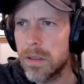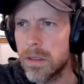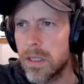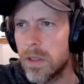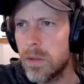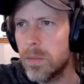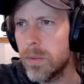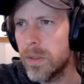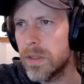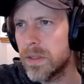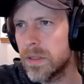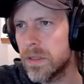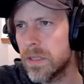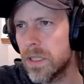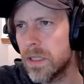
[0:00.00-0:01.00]
Can you
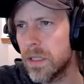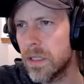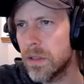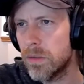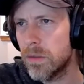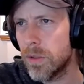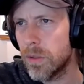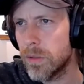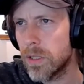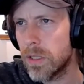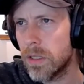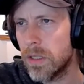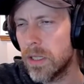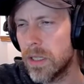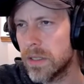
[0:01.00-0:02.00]
please send link to
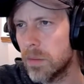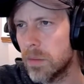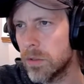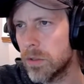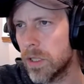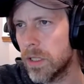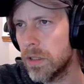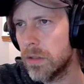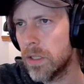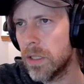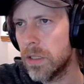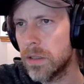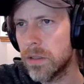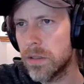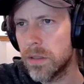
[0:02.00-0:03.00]
flowchart? Yes, I will try to do
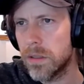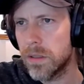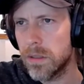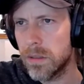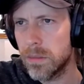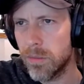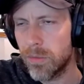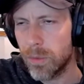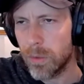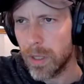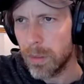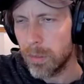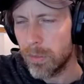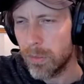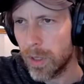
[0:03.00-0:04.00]

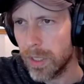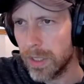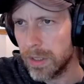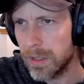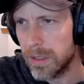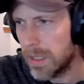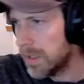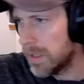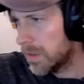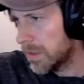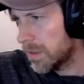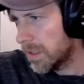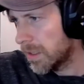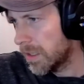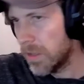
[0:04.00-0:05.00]
that before I
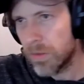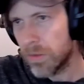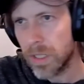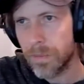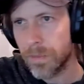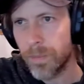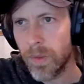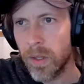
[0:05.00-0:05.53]
leave today.